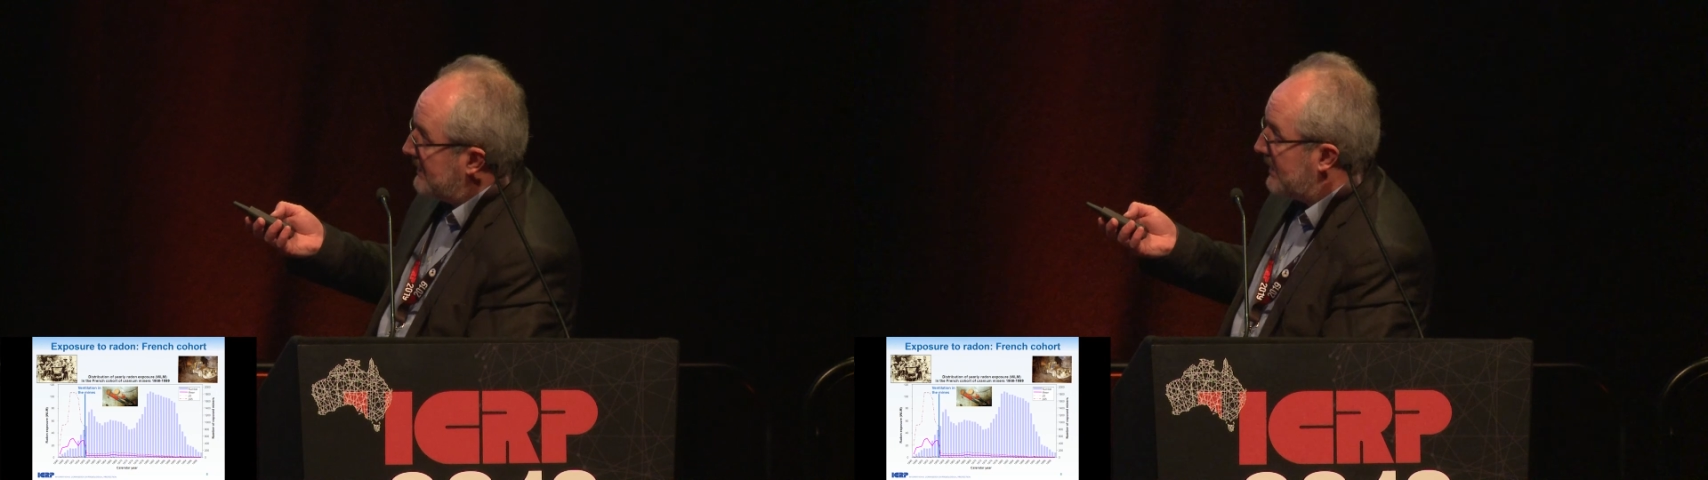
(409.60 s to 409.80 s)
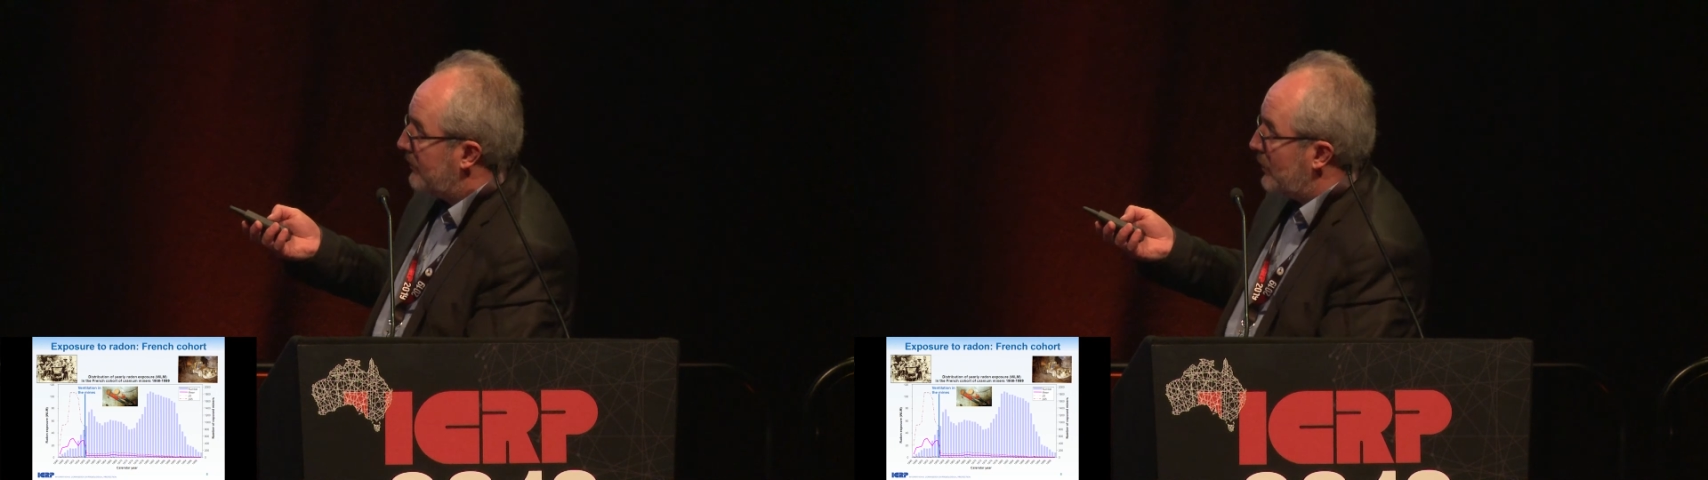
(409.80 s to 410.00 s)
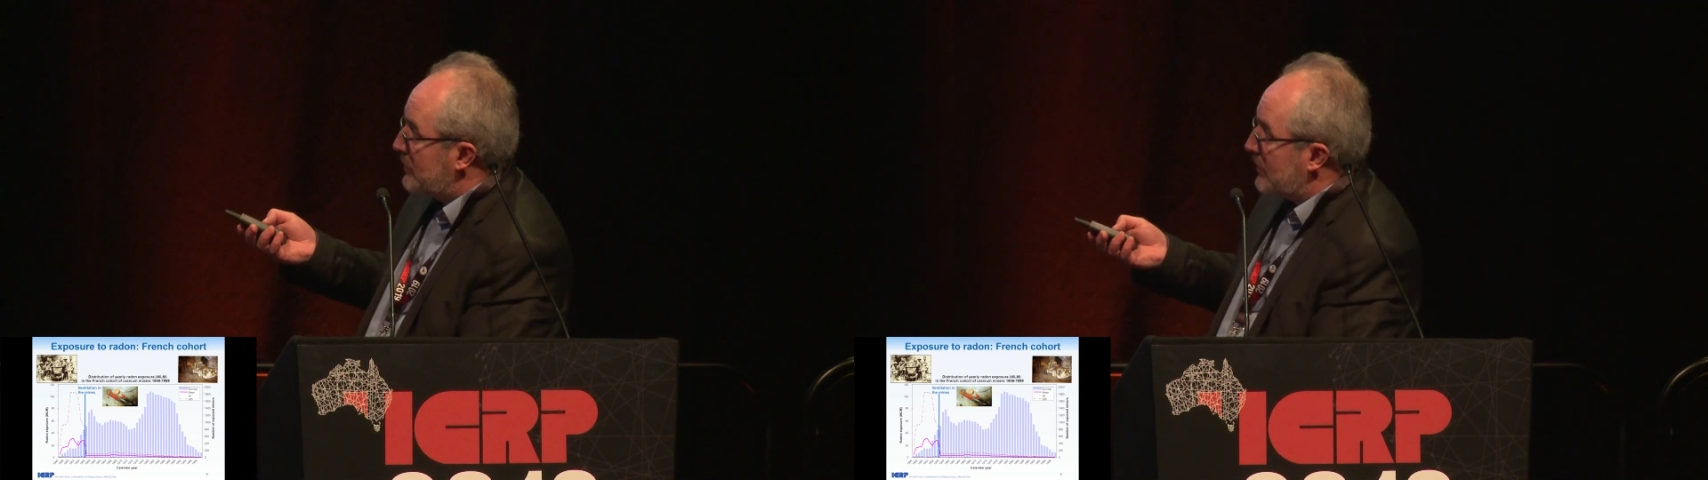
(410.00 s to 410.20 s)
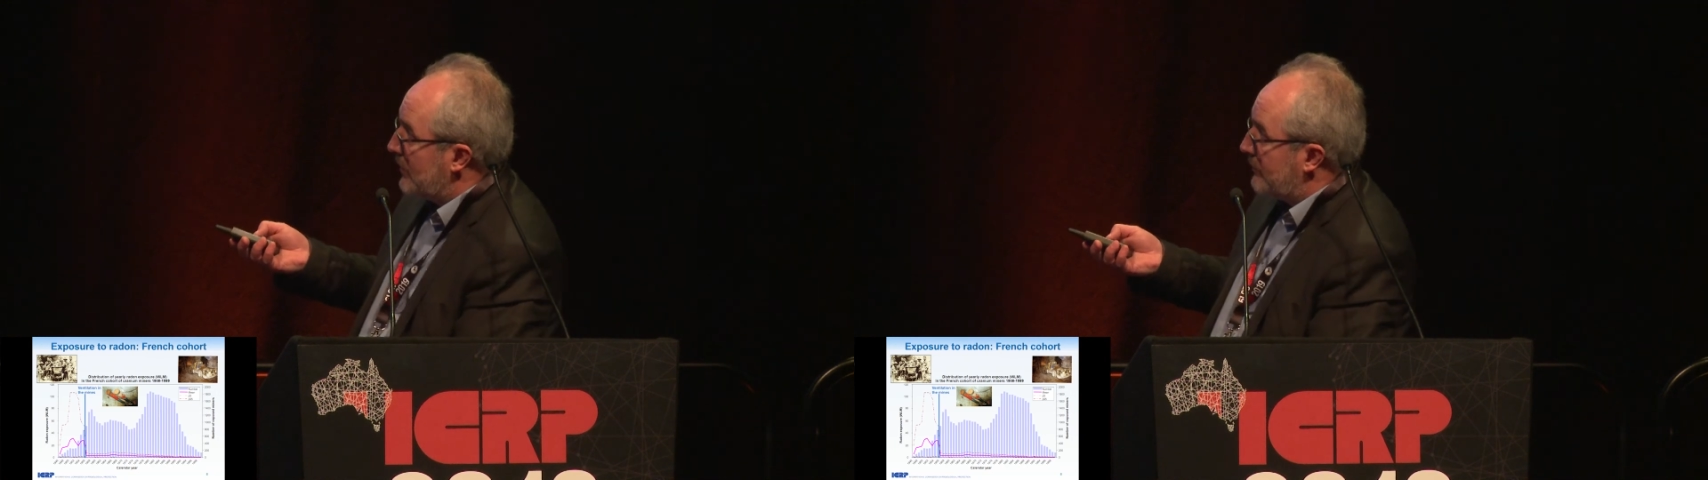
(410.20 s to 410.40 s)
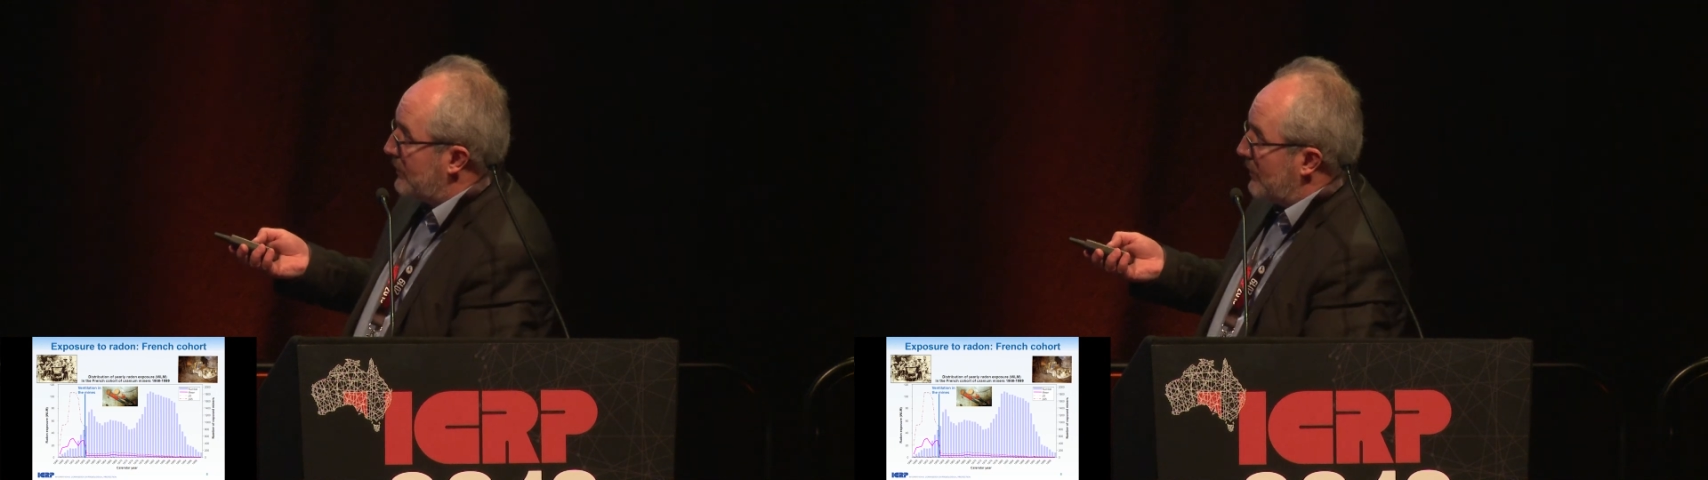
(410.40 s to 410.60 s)
evolution
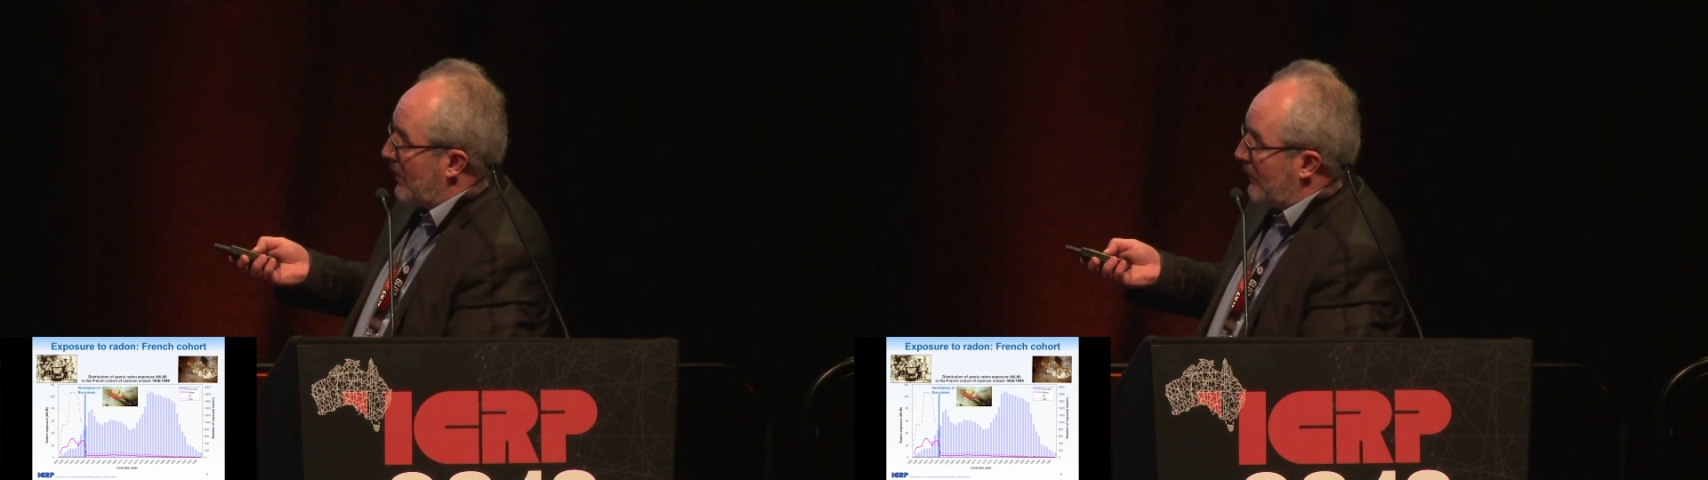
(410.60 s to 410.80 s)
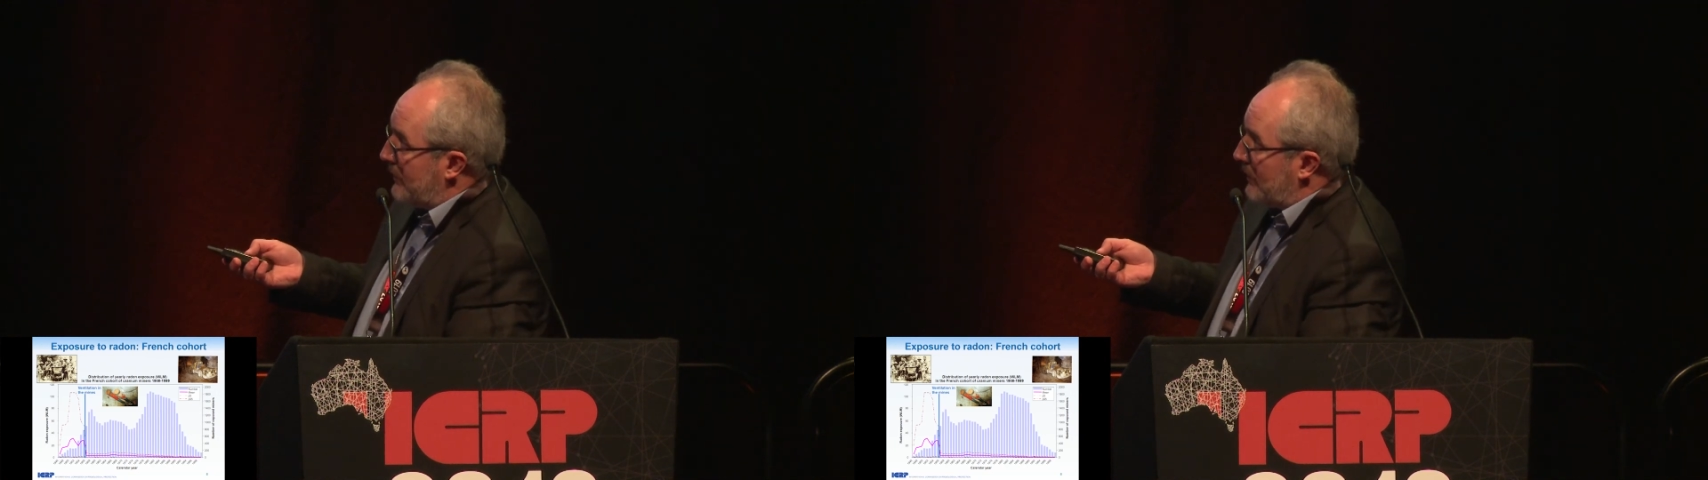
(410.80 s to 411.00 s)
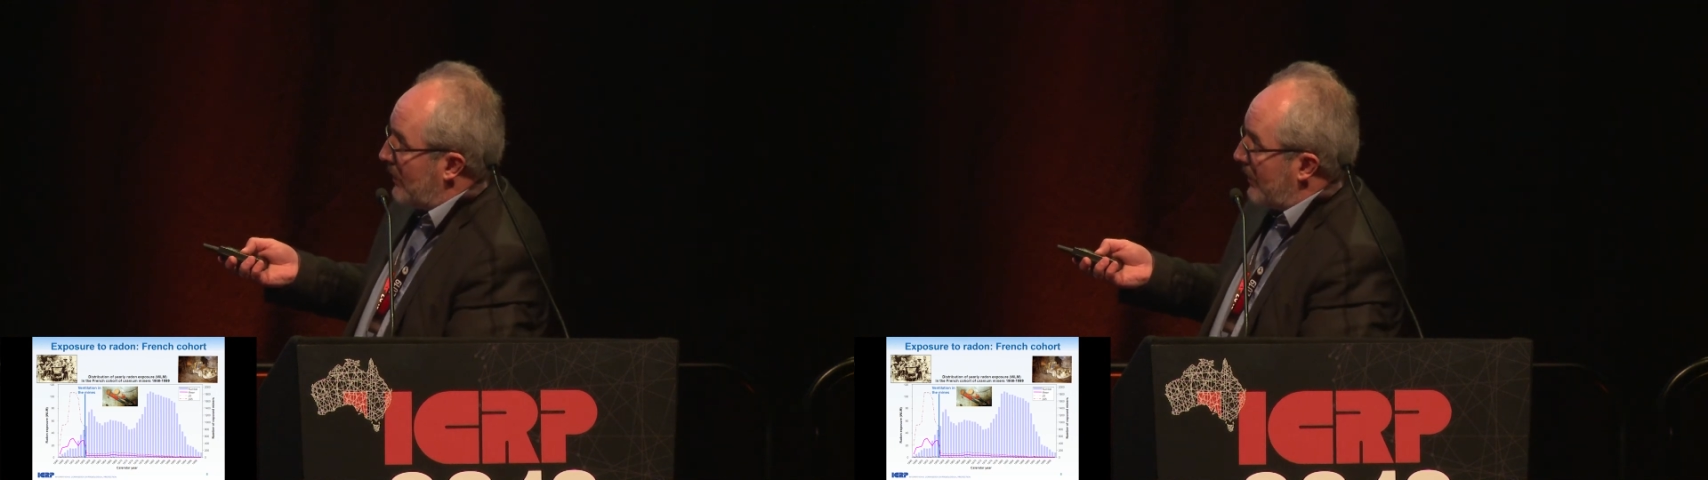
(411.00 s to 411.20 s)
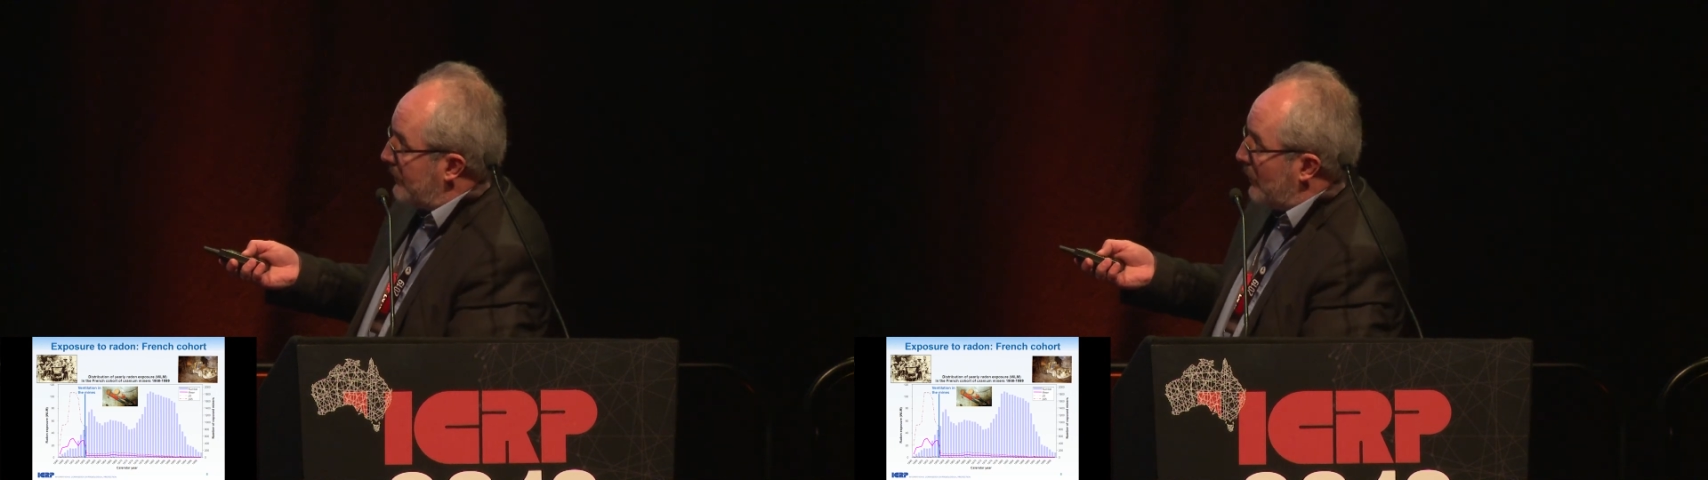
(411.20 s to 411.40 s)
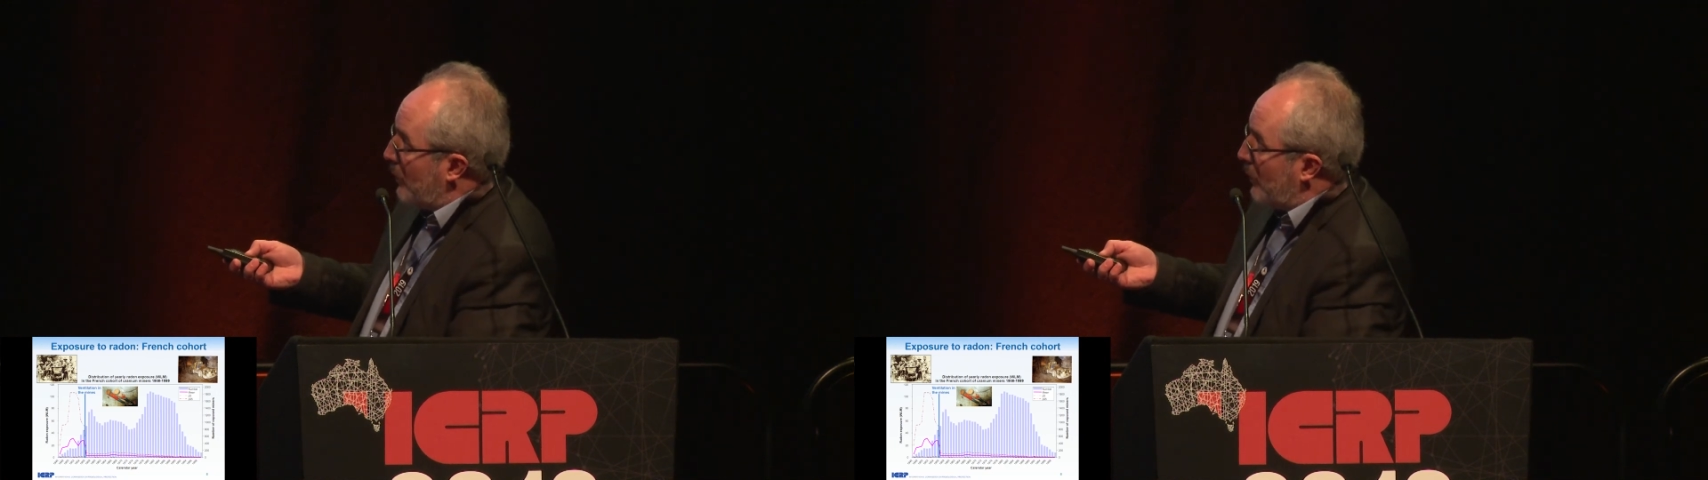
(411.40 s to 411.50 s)
of the